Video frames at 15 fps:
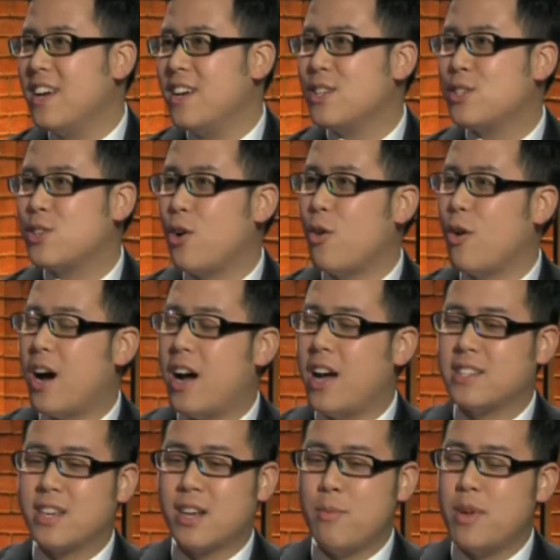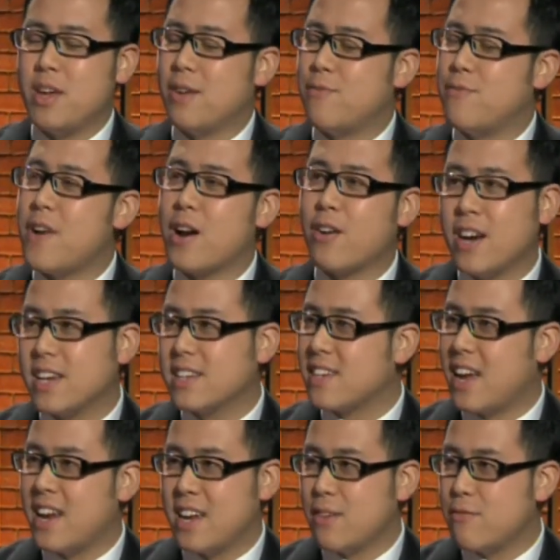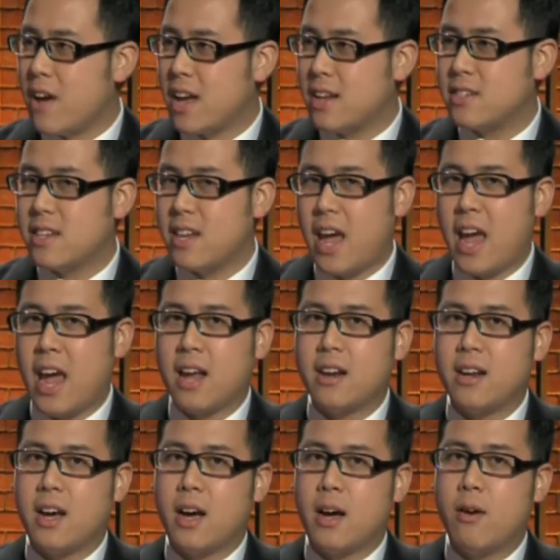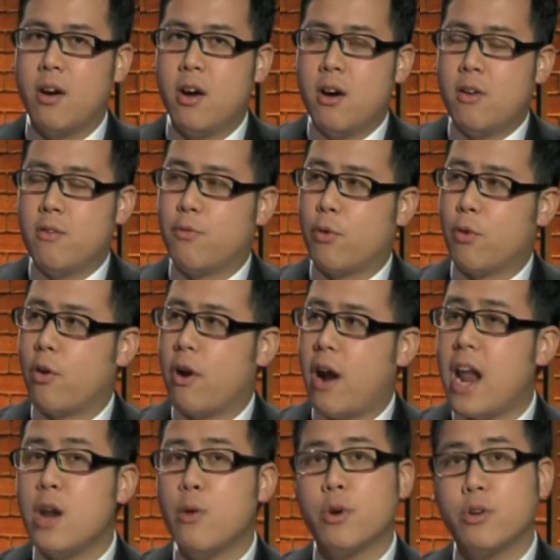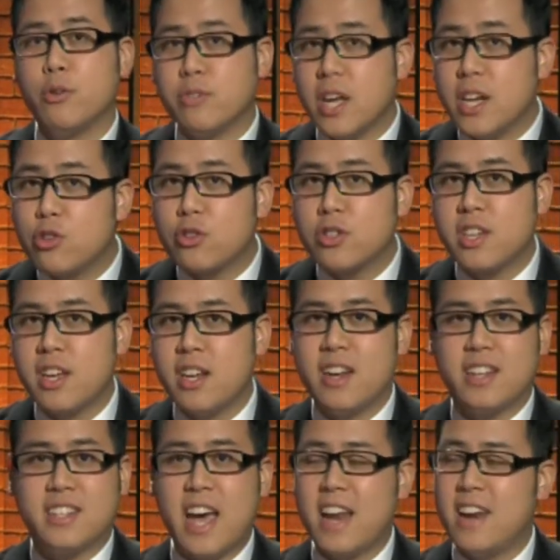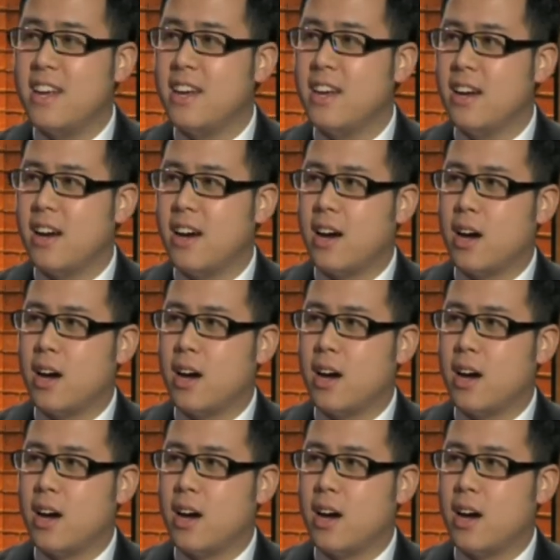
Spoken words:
So it's going to be a very exciting event. And for anyone who's interested in attending,